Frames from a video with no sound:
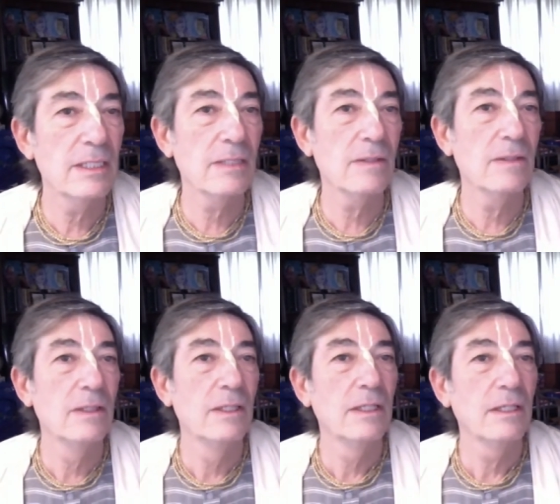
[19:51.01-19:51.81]
So
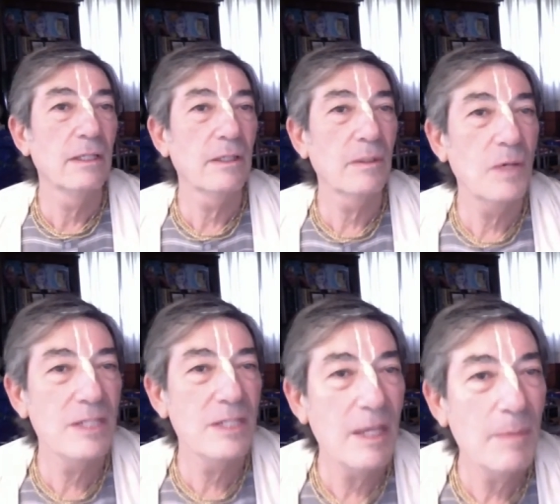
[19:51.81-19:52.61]
uh,
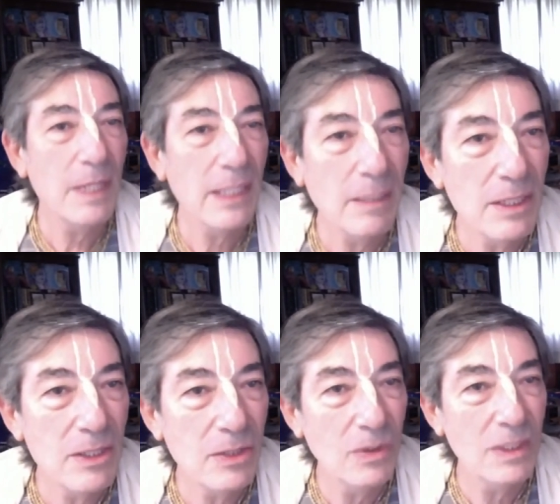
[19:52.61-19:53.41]
one time I came
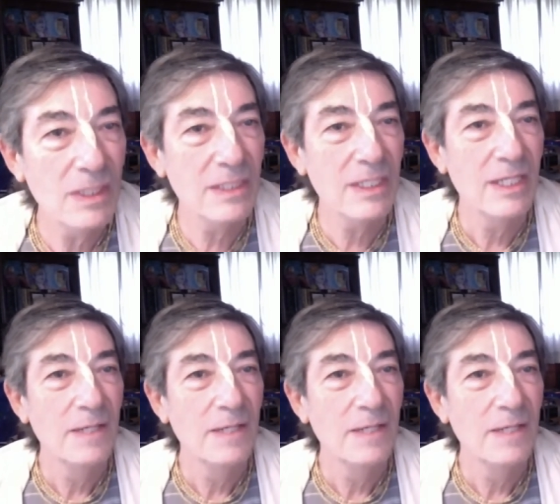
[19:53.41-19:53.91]
into his,